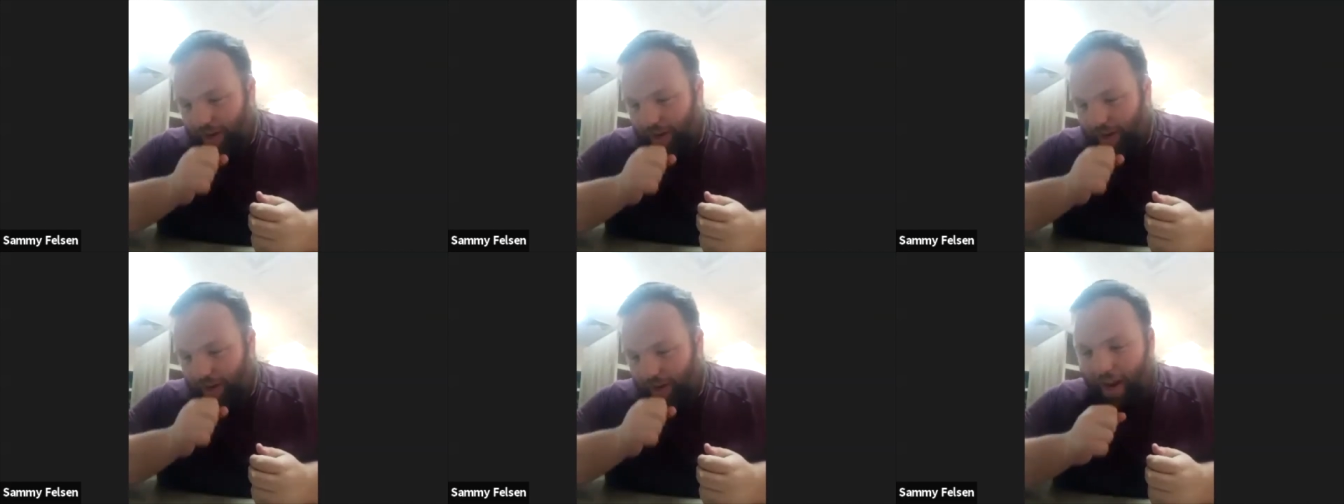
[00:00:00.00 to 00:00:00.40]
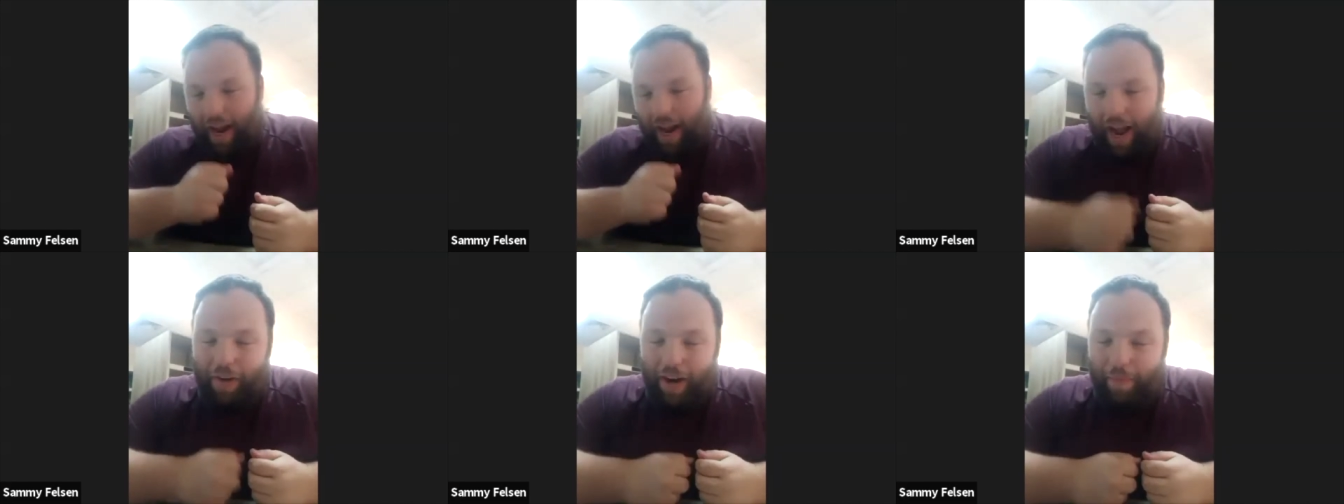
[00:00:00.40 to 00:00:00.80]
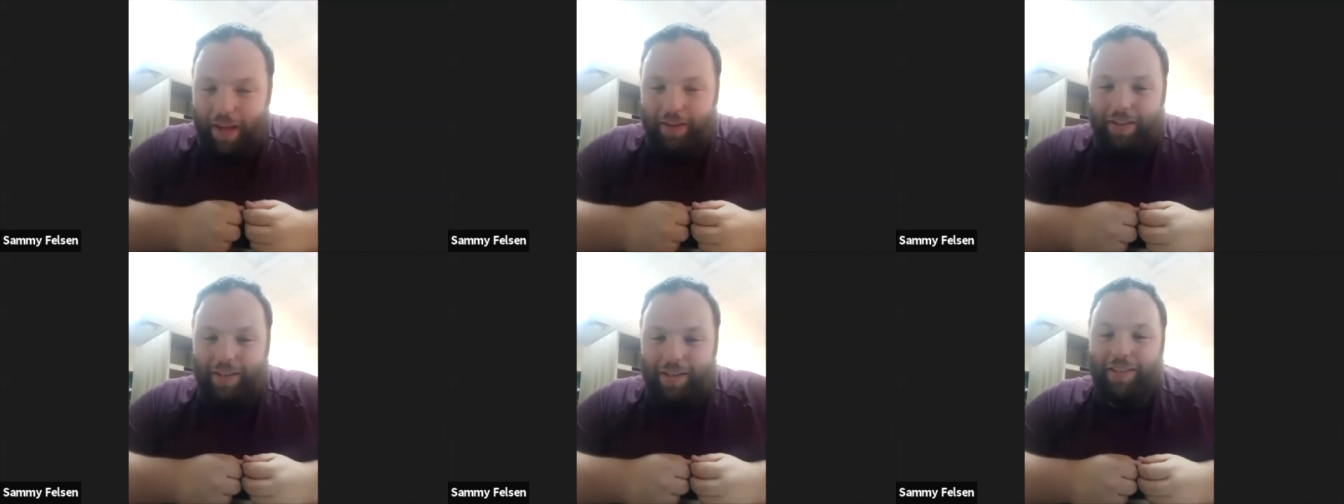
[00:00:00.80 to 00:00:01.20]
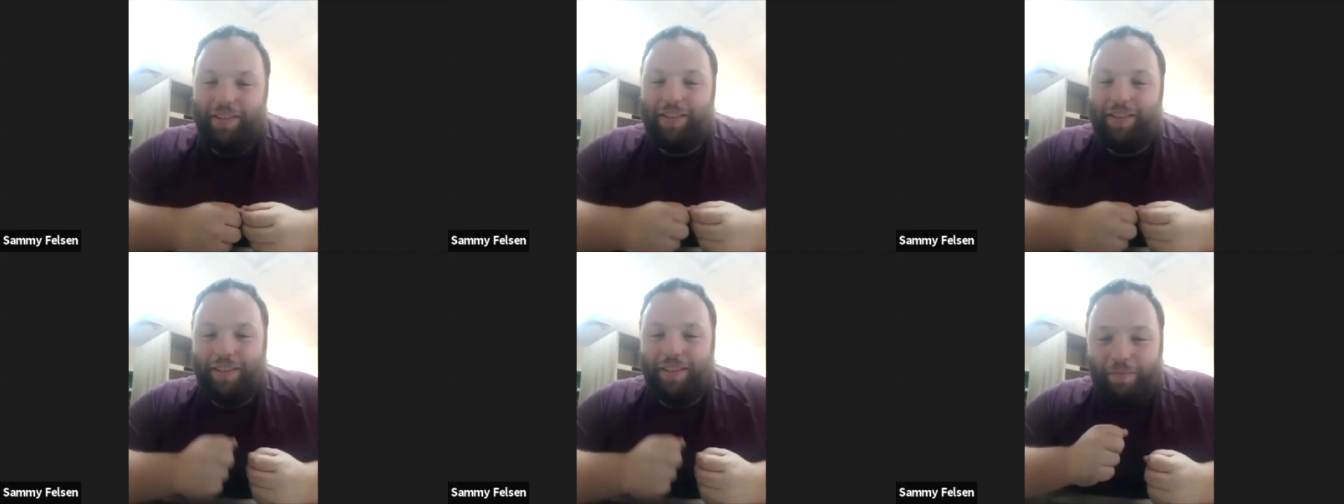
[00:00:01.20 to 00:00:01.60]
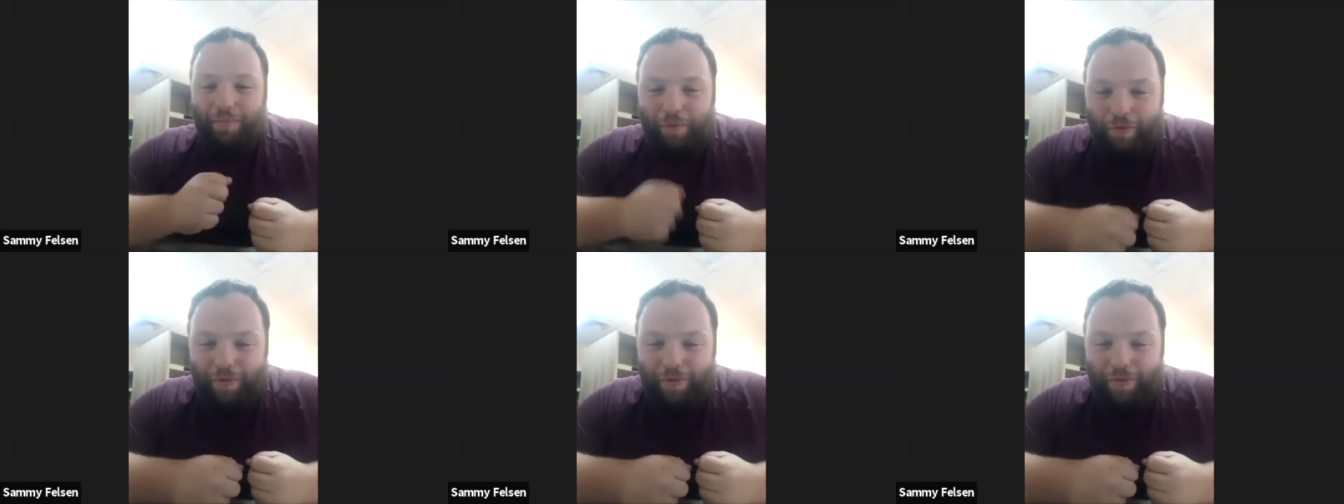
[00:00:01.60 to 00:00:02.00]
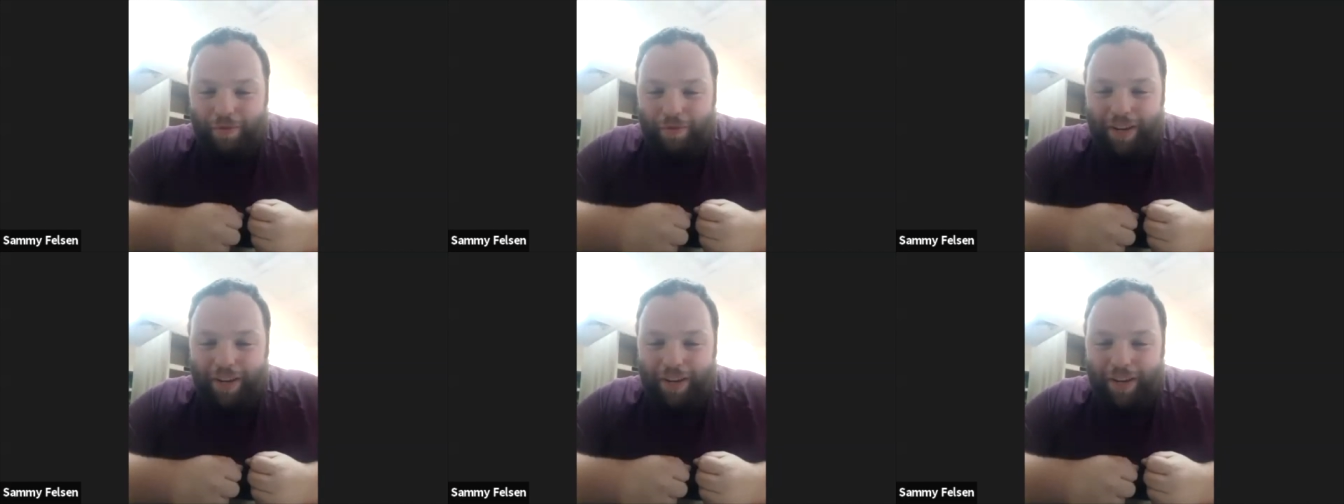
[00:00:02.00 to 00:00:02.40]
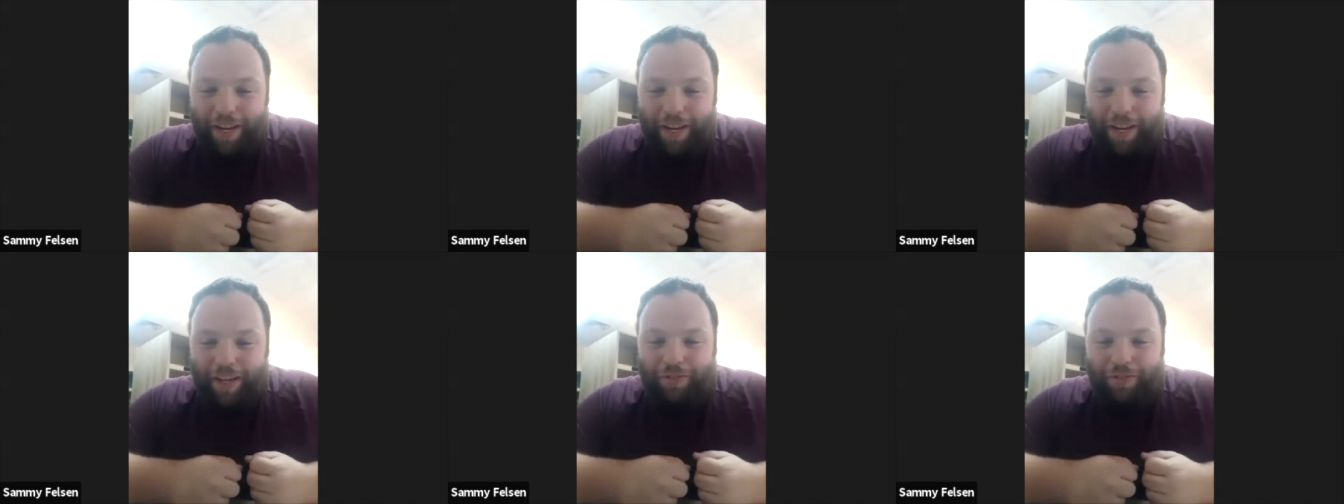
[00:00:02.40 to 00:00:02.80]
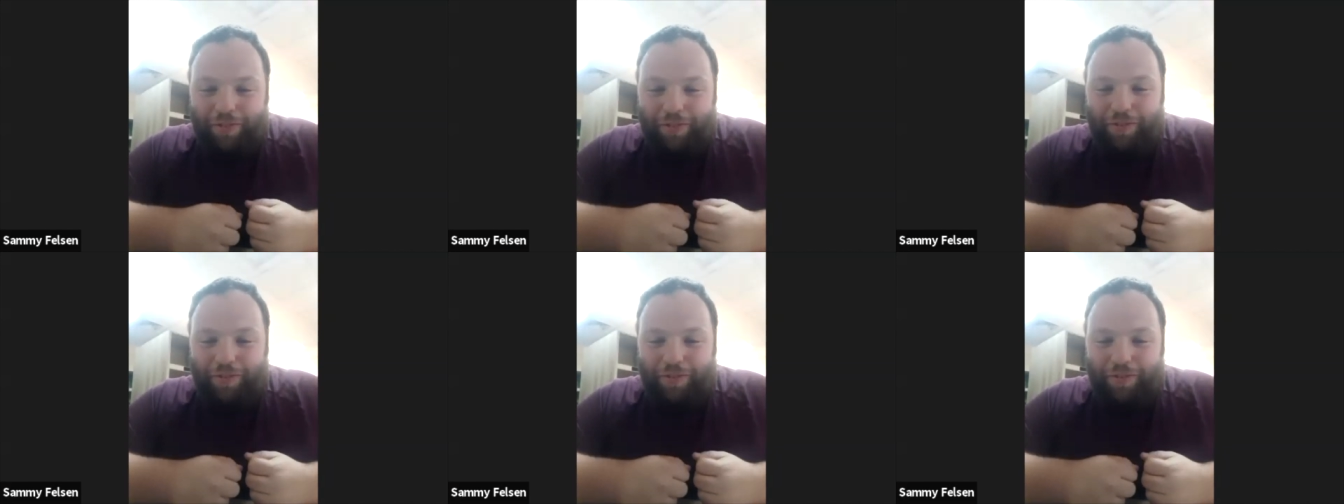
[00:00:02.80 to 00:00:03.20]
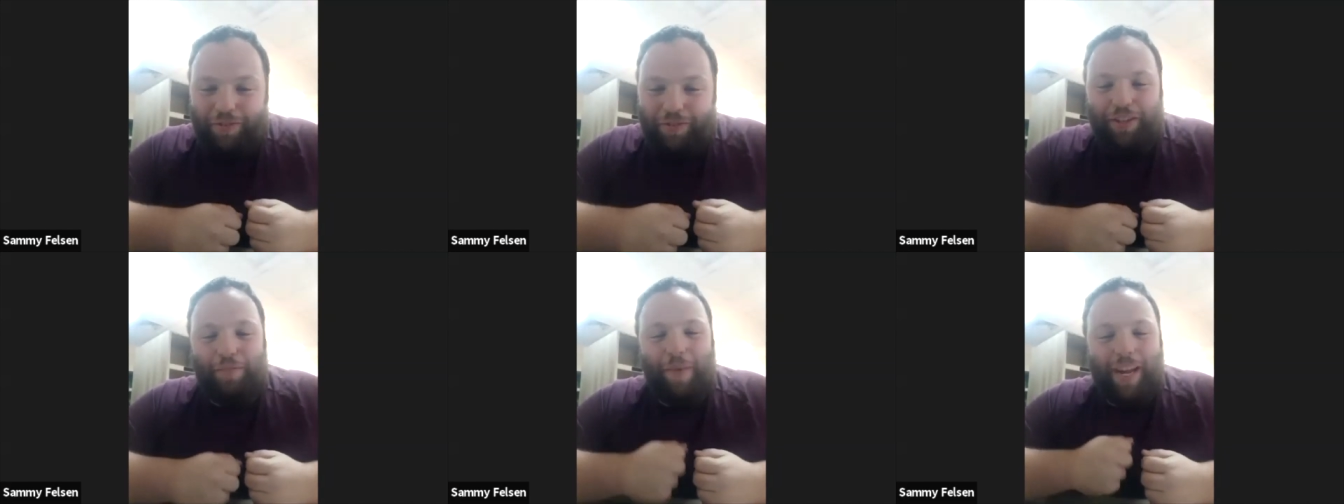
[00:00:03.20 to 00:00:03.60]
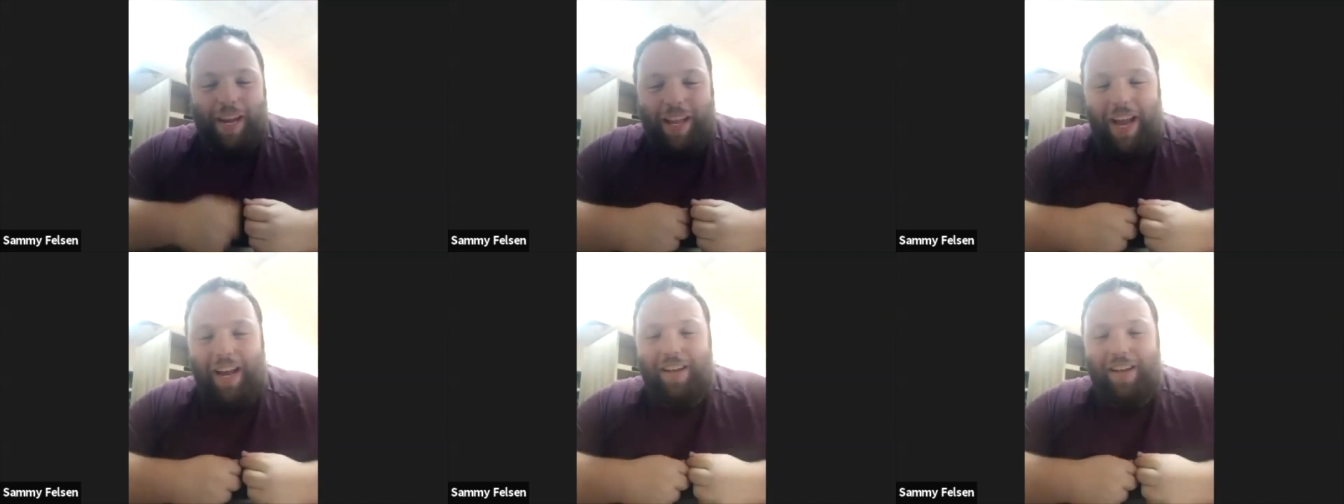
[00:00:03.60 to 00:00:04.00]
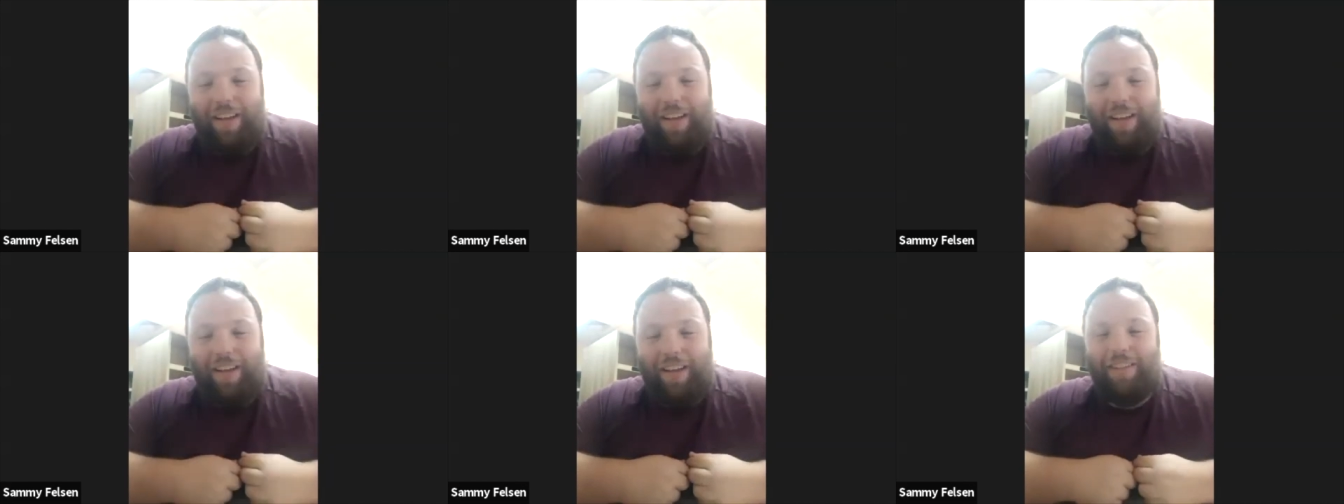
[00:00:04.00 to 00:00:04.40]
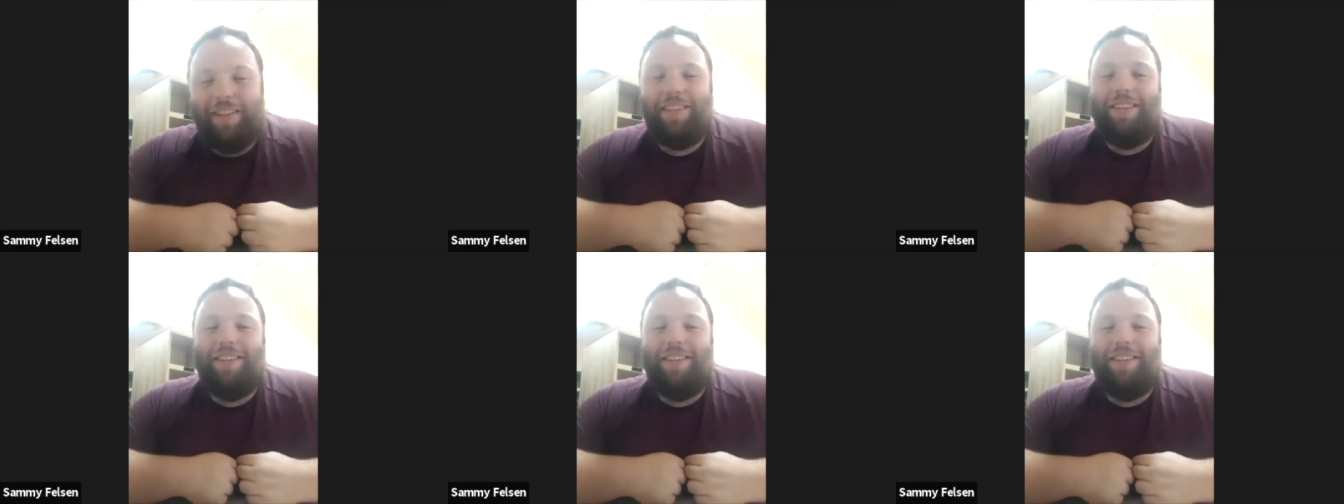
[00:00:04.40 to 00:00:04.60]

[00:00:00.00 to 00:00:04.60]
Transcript: I highly recommend moving to Israel, making Aliyah.